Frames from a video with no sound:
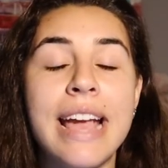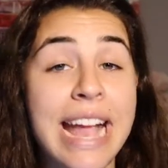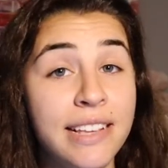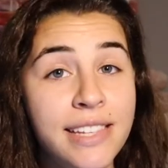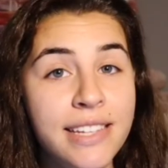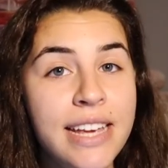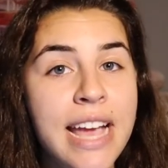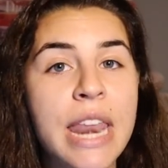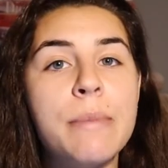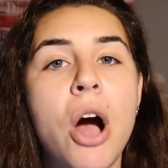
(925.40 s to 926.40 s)
ACT
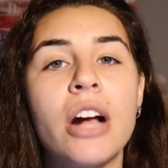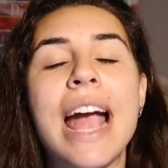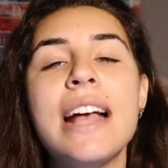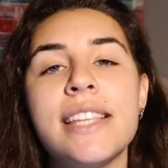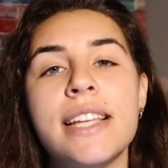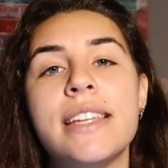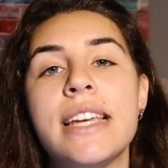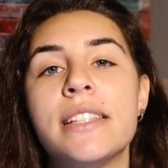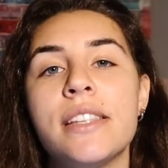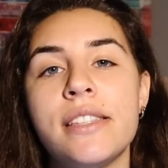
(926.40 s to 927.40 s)
and a mock
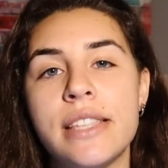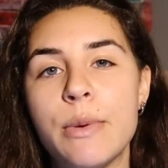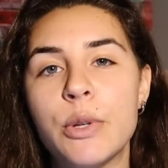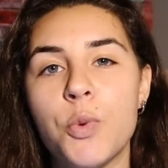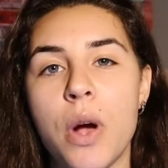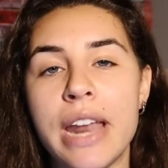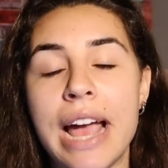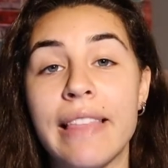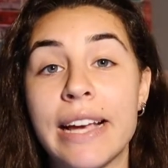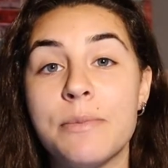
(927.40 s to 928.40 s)
SAT to see which one
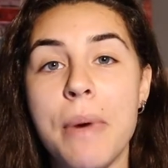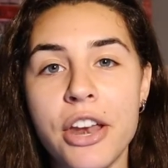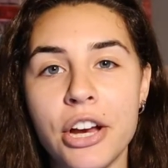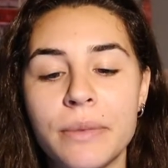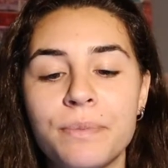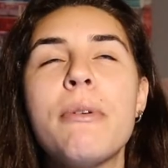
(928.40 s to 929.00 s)
I liked better.